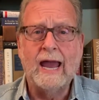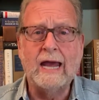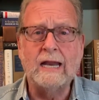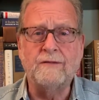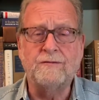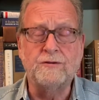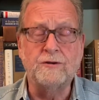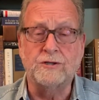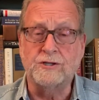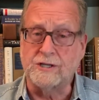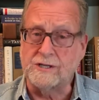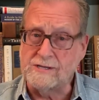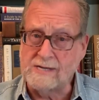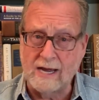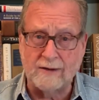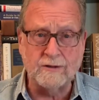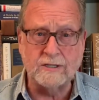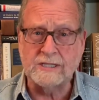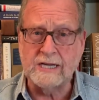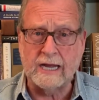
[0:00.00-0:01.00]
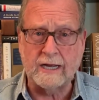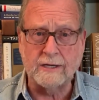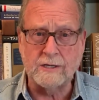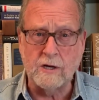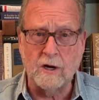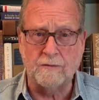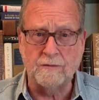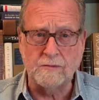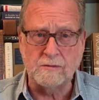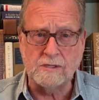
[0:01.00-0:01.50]
And if you should never take a
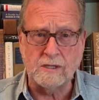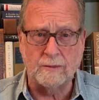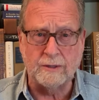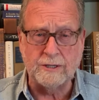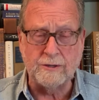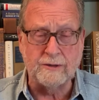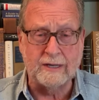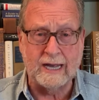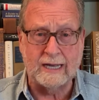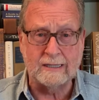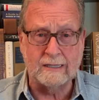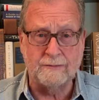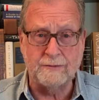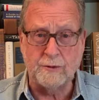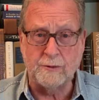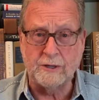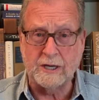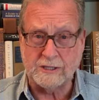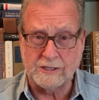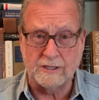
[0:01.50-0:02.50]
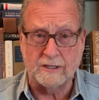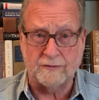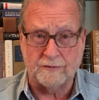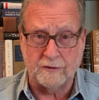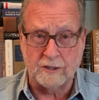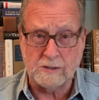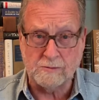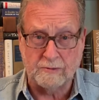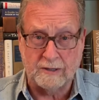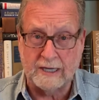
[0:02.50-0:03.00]
no from somebody who can't give you a yes in the
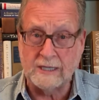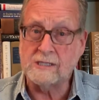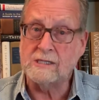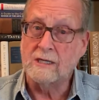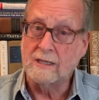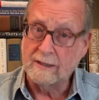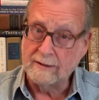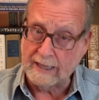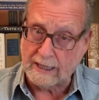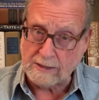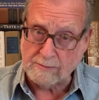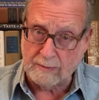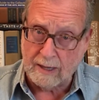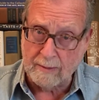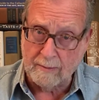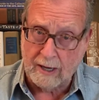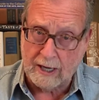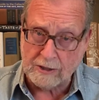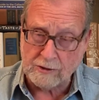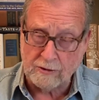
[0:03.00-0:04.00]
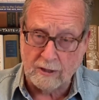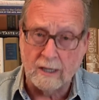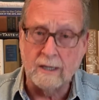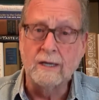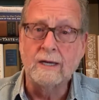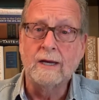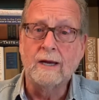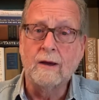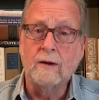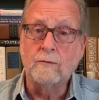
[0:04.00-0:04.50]
first place, that's my
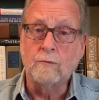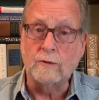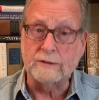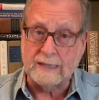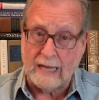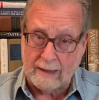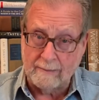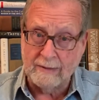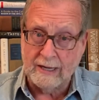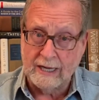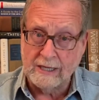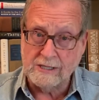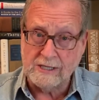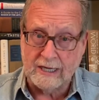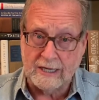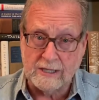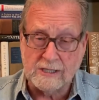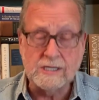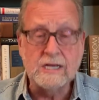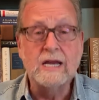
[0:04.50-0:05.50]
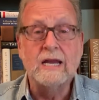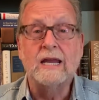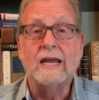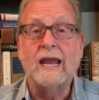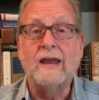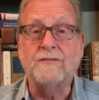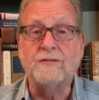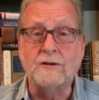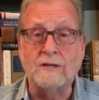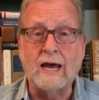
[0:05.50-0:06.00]
mantra. What that means is,
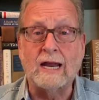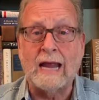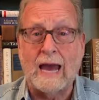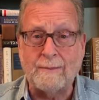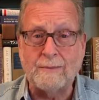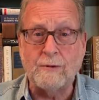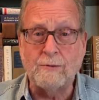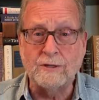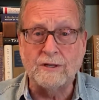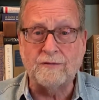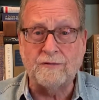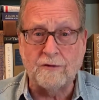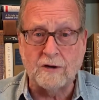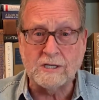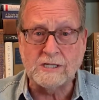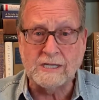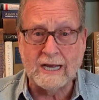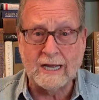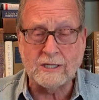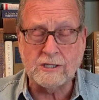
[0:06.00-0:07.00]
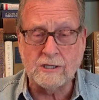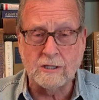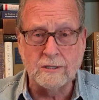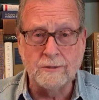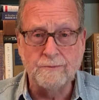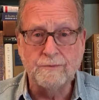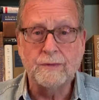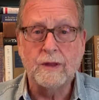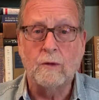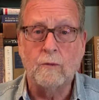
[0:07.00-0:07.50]
if you're not happy with the first
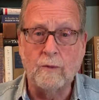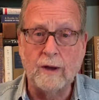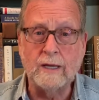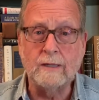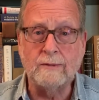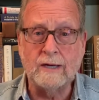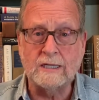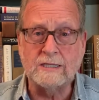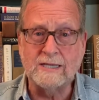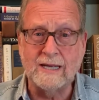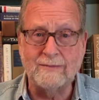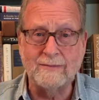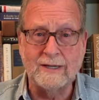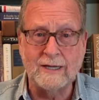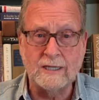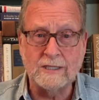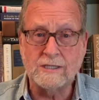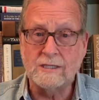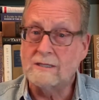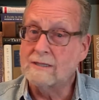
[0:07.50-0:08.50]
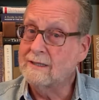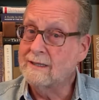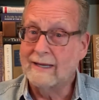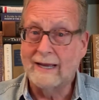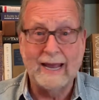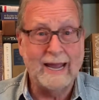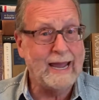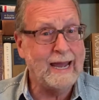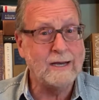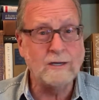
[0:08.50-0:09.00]
answer, wait about 10 minutes
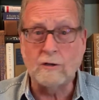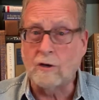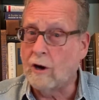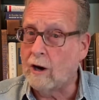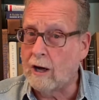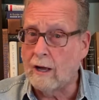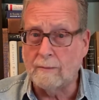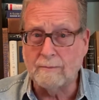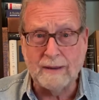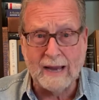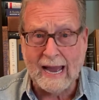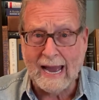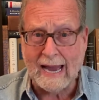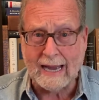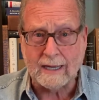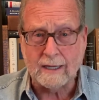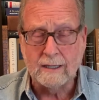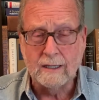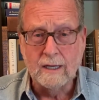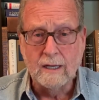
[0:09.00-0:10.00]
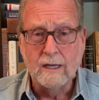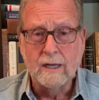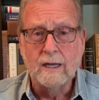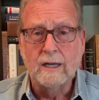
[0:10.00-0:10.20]
and call back.